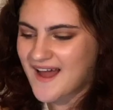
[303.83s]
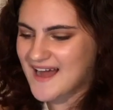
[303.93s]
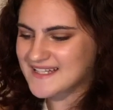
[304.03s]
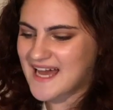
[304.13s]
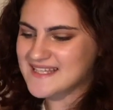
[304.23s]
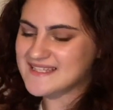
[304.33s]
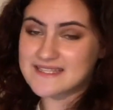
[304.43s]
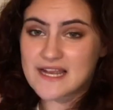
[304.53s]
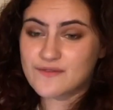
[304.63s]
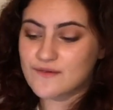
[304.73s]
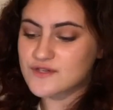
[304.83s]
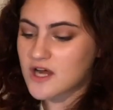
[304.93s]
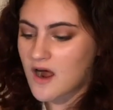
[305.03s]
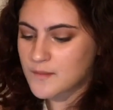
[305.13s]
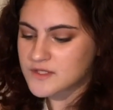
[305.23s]
and has this level of
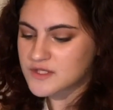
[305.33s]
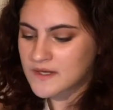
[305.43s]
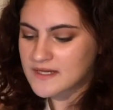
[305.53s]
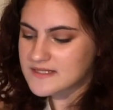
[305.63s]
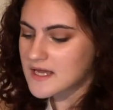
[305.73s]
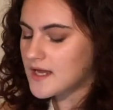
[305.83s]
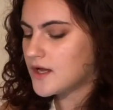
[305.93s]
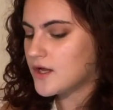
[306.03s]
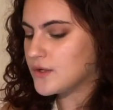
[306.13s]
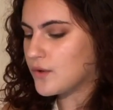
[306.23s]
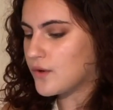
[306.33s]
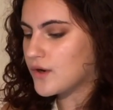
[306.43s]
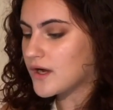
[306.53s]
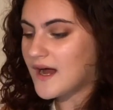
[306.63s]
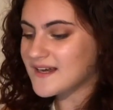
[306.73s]
charm to it.
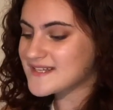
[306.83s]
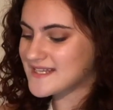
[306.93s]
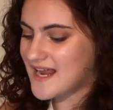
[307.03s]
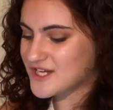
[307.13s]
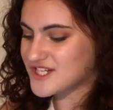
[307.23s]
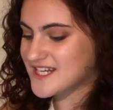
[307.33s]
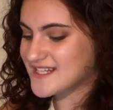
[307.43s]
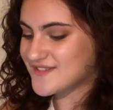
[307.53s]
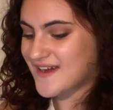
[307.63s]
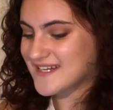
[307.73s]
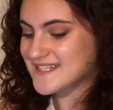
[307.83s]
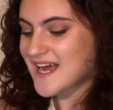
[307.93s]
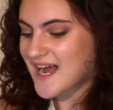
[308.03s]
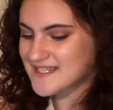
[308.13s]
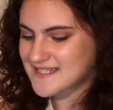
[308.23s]
Your colour selection is
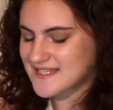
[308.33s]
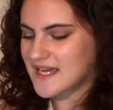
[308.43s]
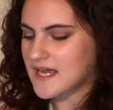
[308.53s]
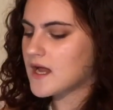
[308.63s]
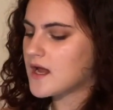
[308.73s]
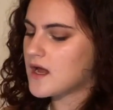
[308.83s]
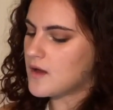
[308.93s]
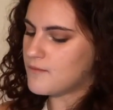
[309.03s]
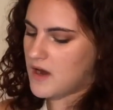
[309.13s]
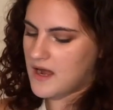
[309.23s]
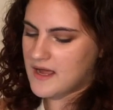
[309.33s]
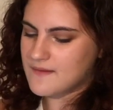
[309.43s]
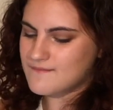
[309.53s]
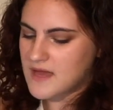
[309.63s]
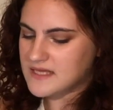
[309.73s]
fantastic.
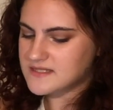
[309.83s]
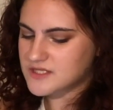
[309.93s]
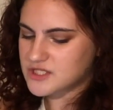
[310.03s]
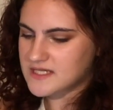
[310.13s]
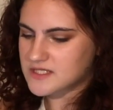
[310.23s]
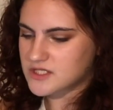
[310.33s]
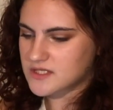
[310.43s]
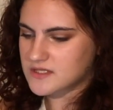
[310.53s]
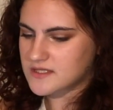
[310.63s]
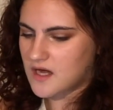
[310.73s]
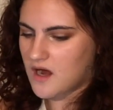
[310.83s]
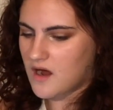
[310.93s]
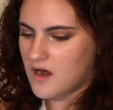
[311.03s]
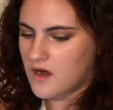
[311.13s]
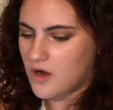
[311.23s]
My main suggestions
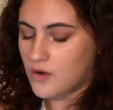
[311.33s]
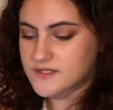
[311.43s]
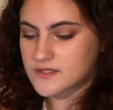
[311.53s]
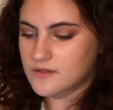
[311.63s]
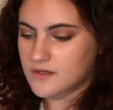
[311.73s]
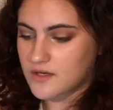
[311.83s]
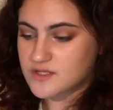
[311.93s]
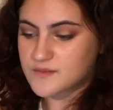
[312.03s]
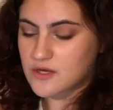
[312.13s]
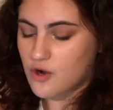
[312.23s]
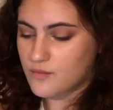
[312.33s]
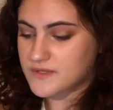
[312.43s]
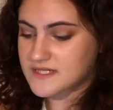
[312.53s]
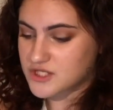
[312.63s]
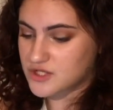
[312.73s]
are also going to be
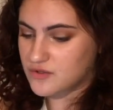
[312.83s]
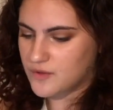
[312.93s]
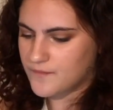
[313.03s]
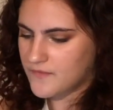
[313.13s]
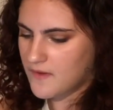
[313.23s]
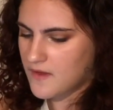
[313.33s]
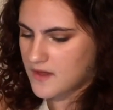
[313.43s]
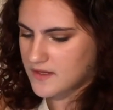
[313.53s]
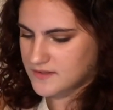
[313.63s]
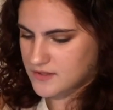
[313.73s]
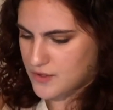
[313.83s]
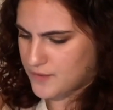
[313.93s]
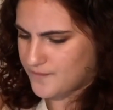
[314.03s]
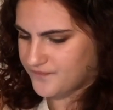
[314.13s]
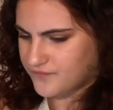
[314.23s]
compositional. So